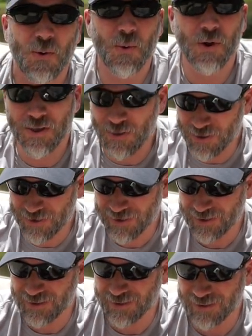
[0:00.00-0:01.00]
with
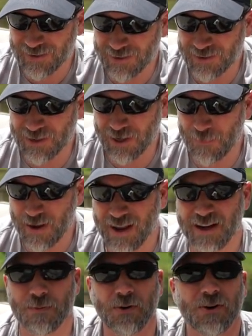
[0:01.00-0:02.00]
the
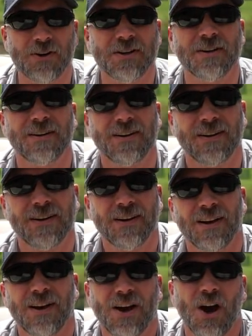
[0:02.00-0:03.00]
companion burner,
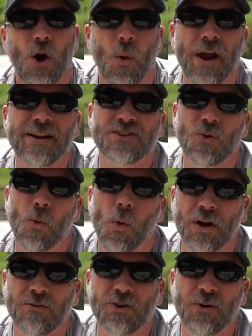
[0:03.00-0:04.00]
a way to
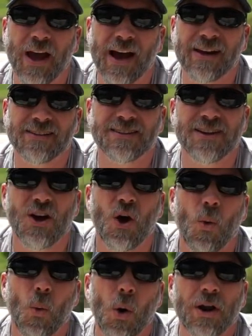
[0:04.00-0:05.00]
one of you guys,
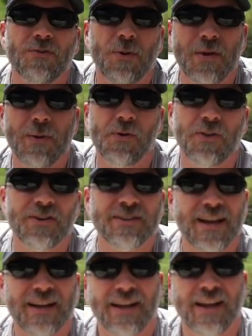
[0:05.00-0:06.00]
one of the people that are
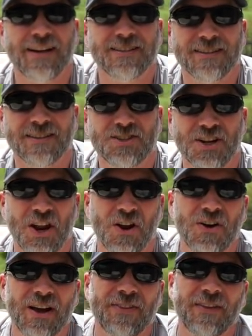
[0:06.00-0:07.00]
dedicated to this
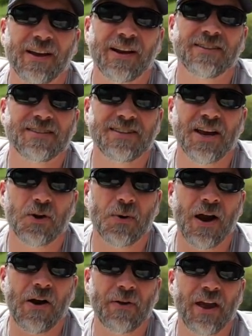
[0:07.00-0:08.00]
channel, that stick
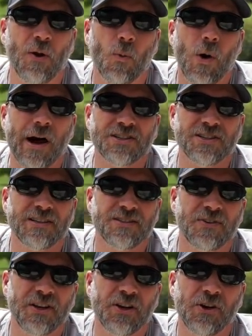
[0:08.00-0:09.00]
around and watch these
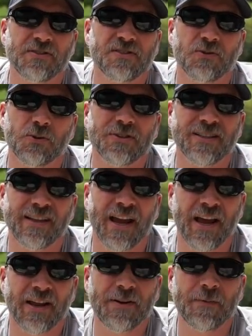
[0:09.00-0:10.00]
videos through to the
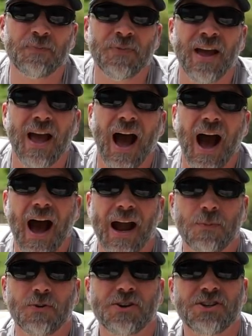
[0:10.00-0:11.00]
end. I
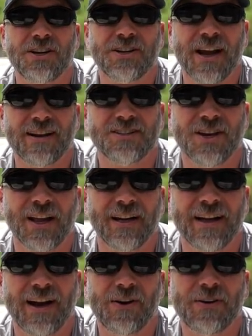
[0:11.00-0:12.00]
appreciate you guys checking
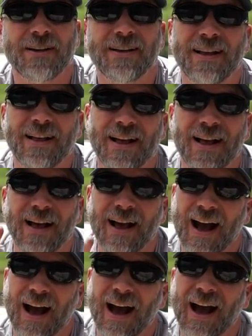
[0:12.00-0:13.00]
it out.
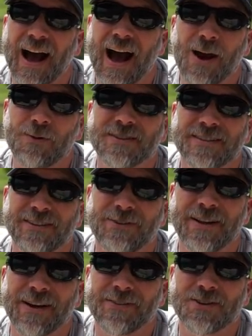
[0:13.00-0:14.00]
I will see you
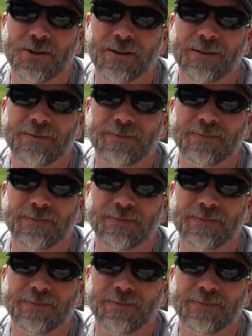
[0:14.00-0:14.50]
down the trail.